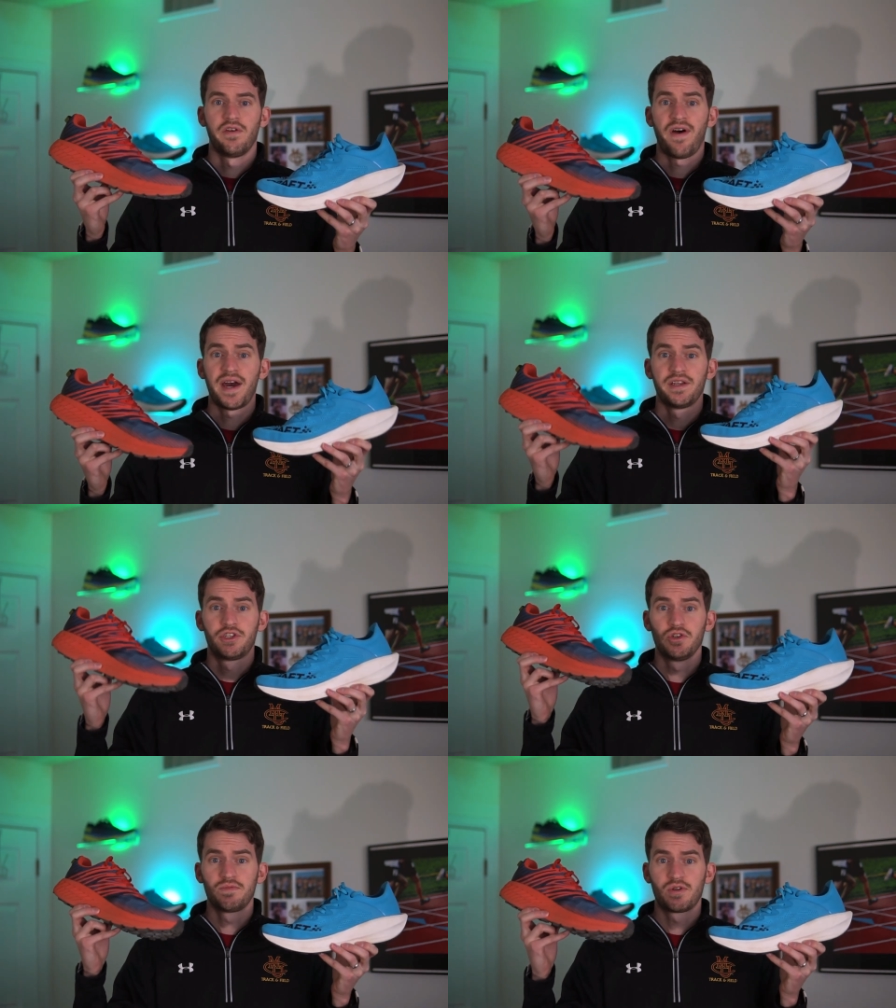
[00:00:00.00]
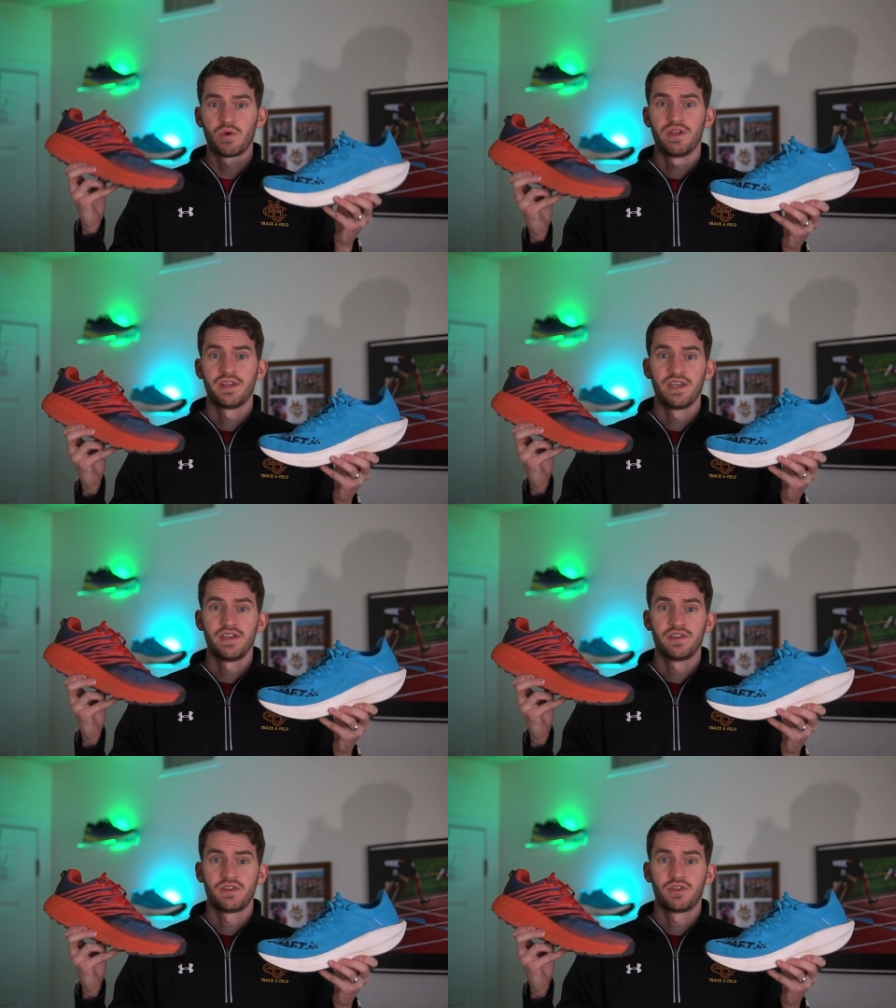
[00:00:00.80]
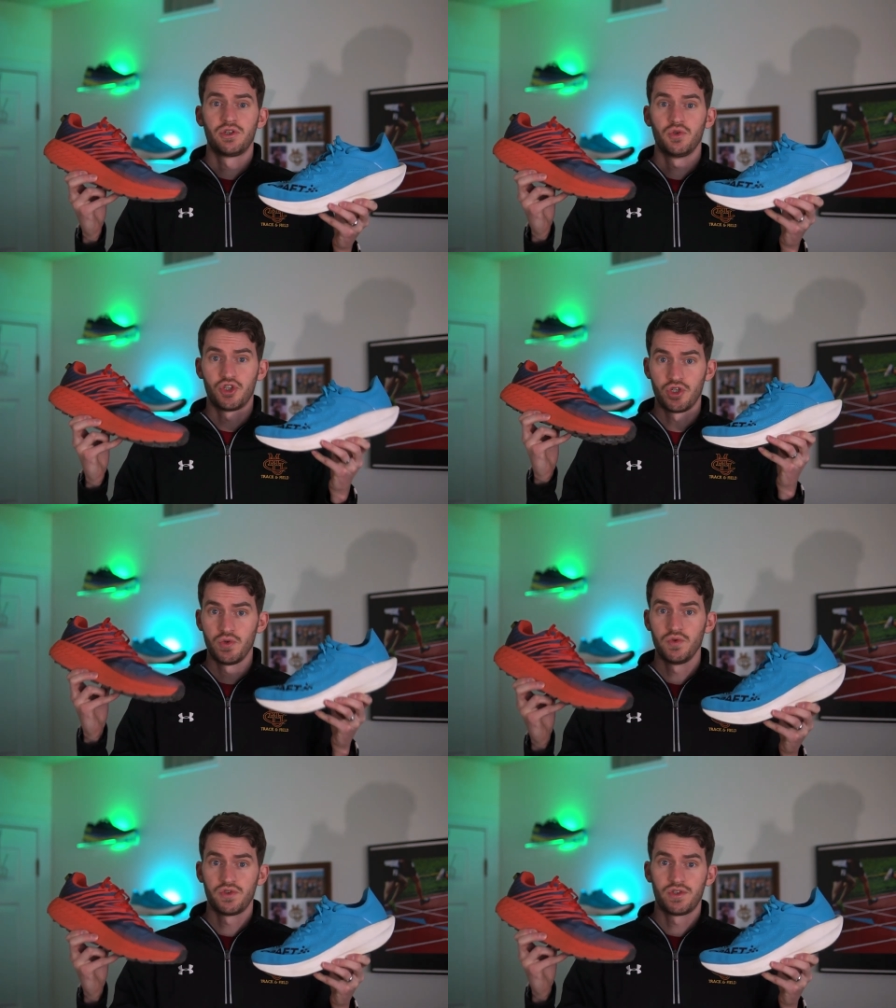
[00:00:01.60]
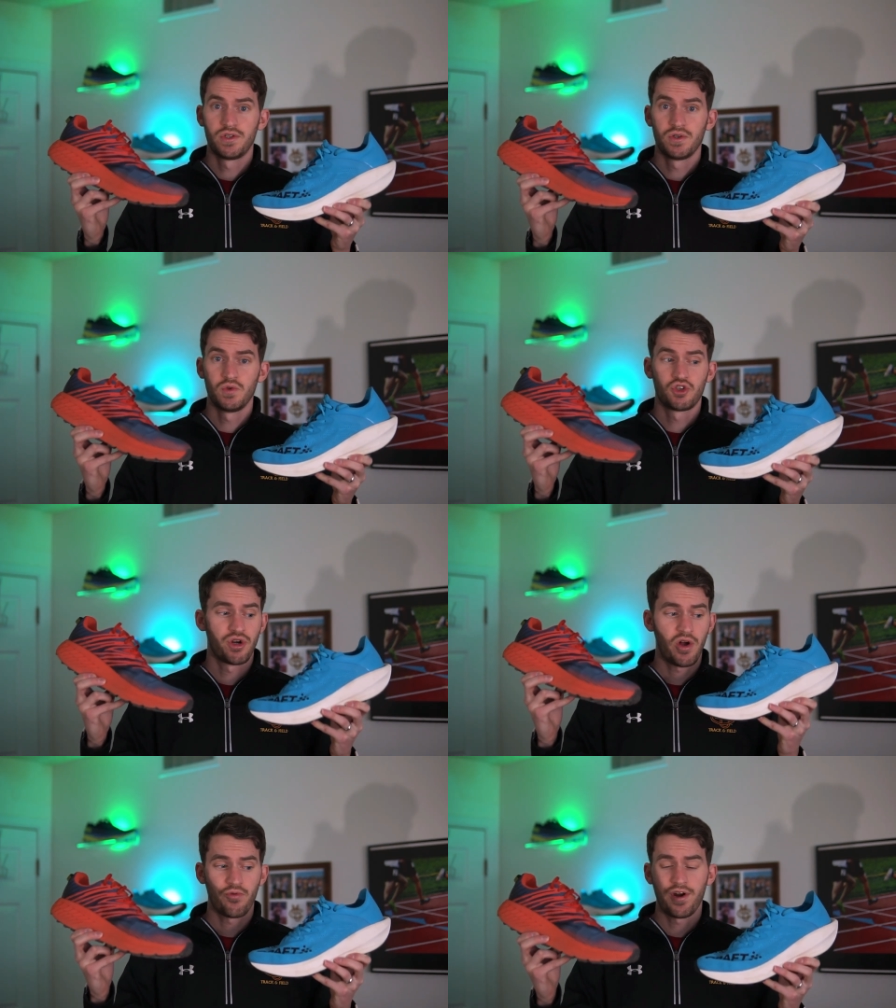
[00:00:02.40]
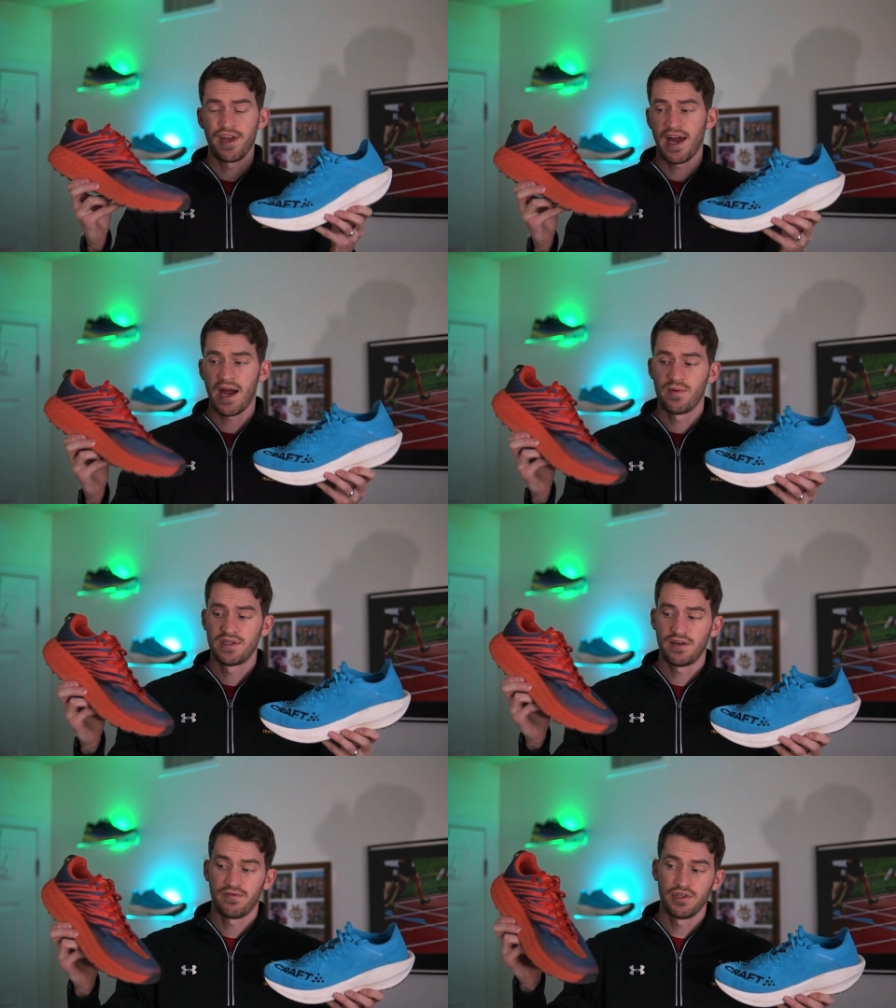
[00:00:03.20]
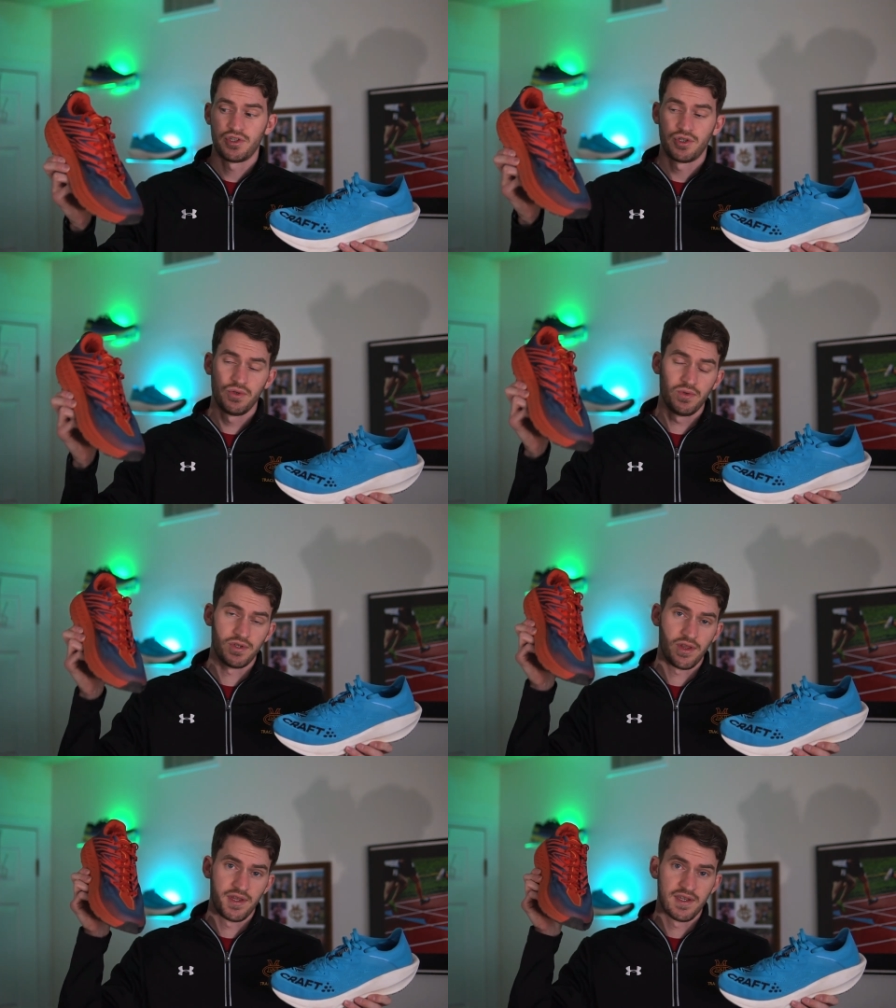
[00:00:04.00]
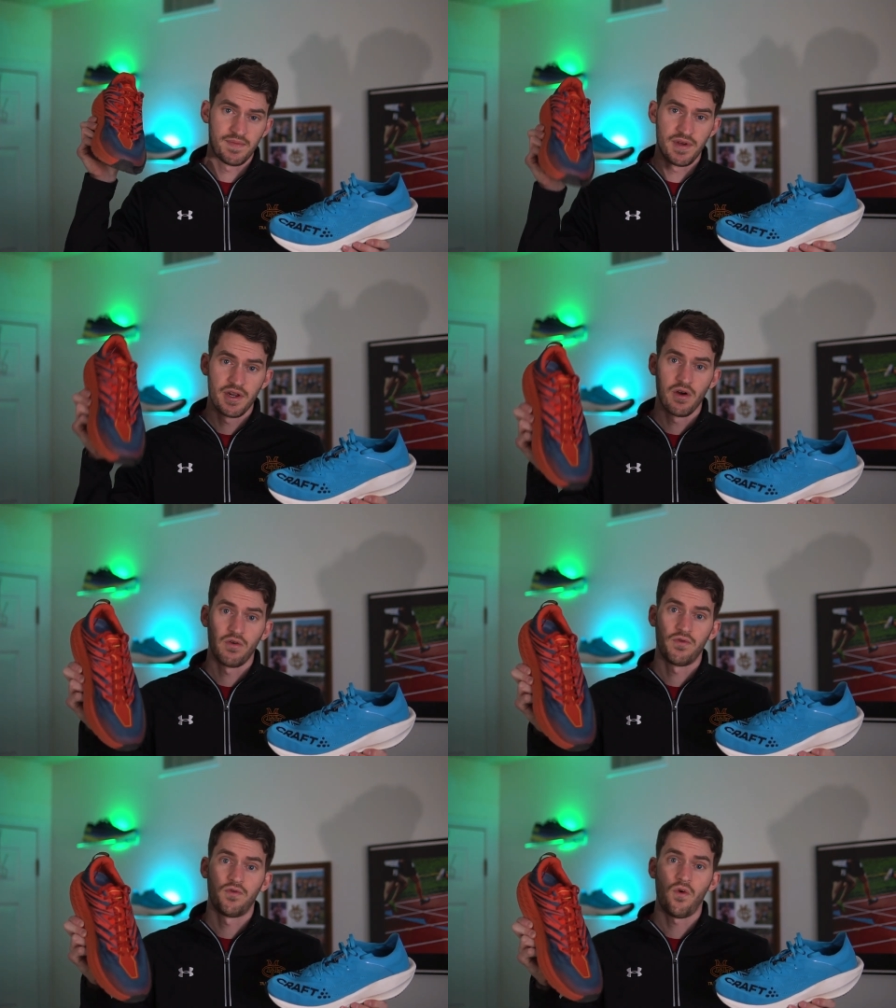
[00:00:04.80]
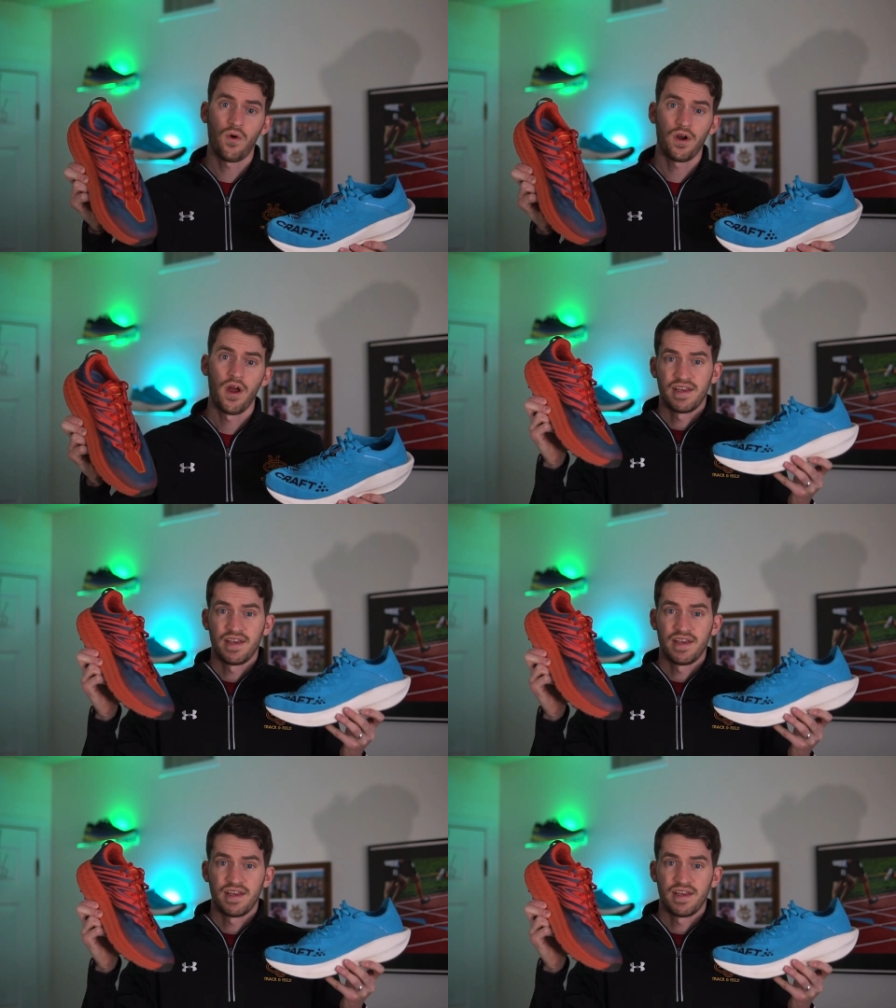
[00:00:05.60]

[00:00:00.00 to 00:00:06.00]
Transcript: If I had to choose between these two shoes to do trail running, I would definitely choose the Speedgoat 4,